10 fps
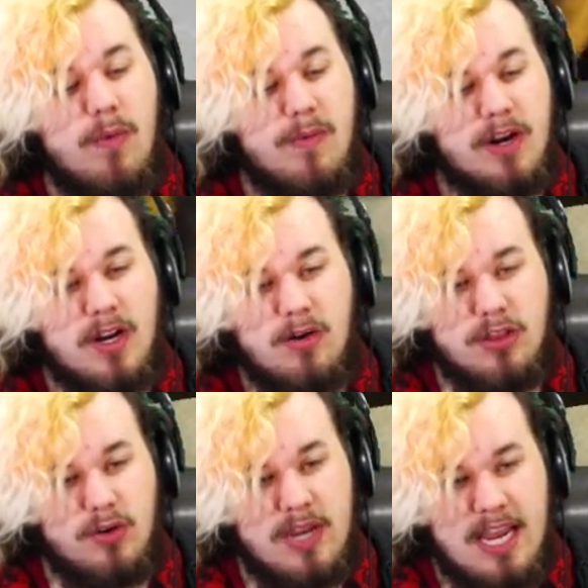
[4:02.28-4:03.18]
when we were going
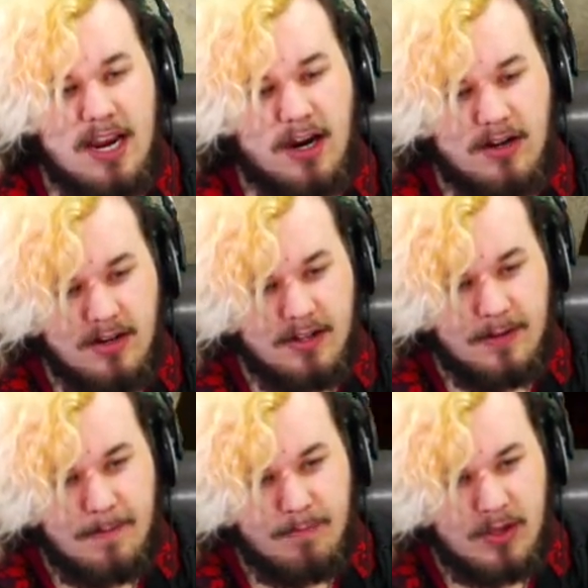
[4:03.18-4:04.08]
through here,
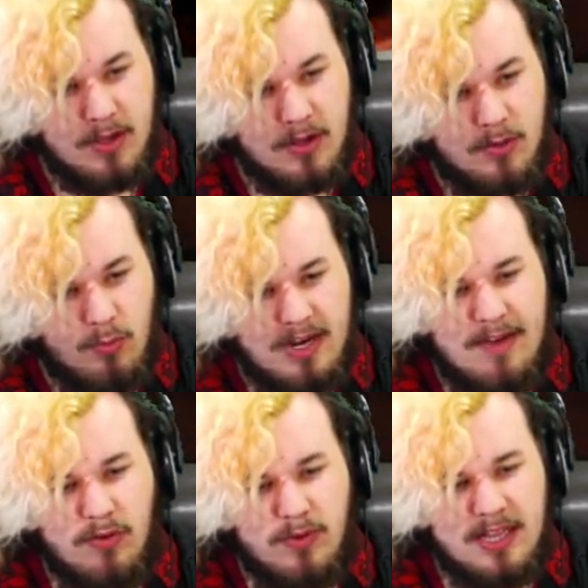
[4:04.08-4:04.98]
we
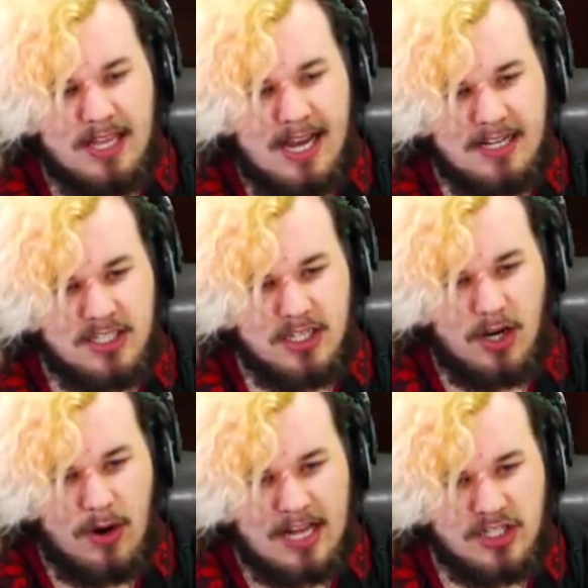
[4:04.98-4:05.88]
never really got to
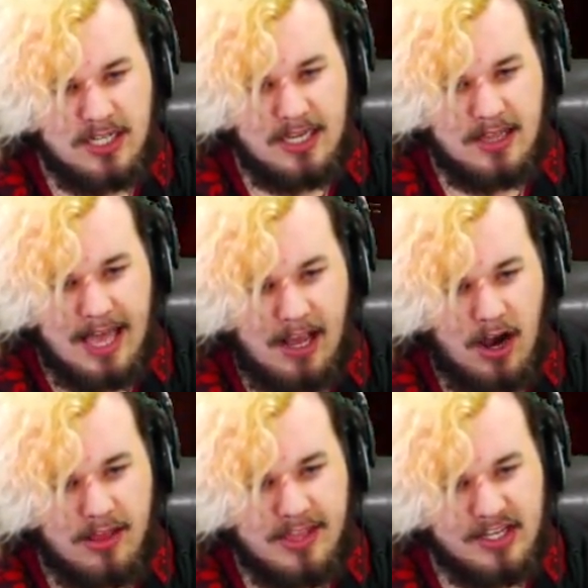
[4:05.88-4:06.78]
go actually like
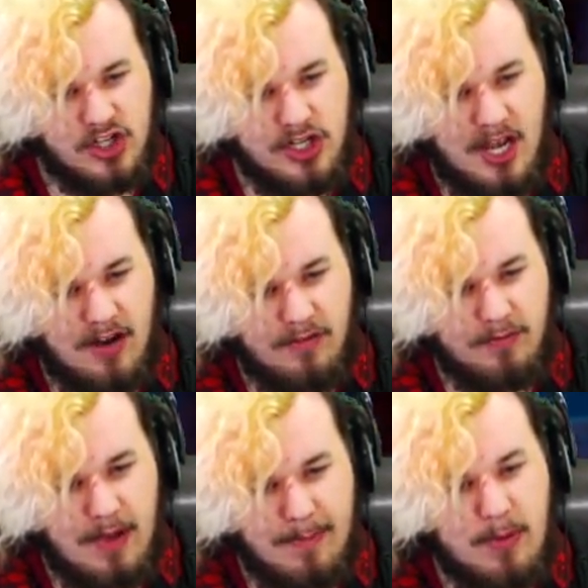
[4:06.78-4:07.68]
on this shelf.
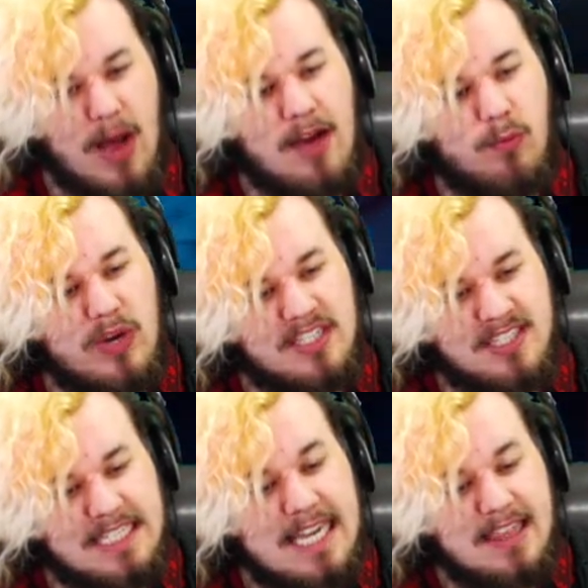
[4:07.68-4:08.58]
I mean, I, we
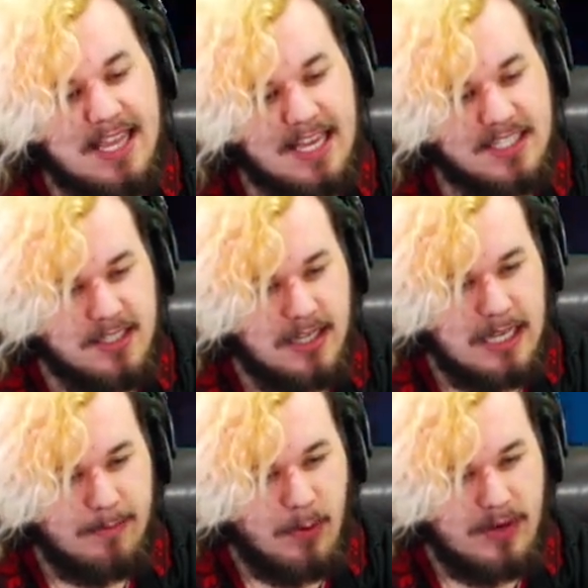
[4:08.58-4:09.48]
seen this,
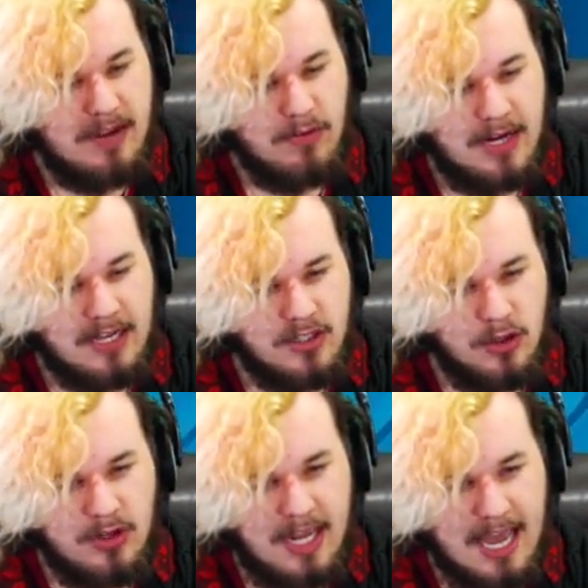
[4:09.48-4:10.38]
but we never got to
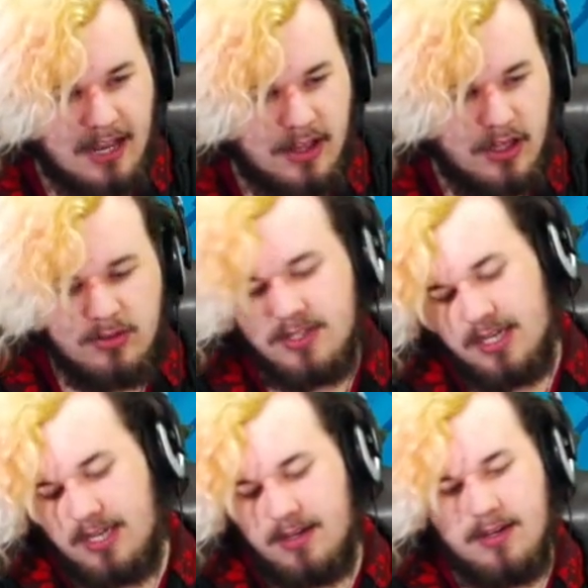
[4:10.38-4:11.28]
look at it closely.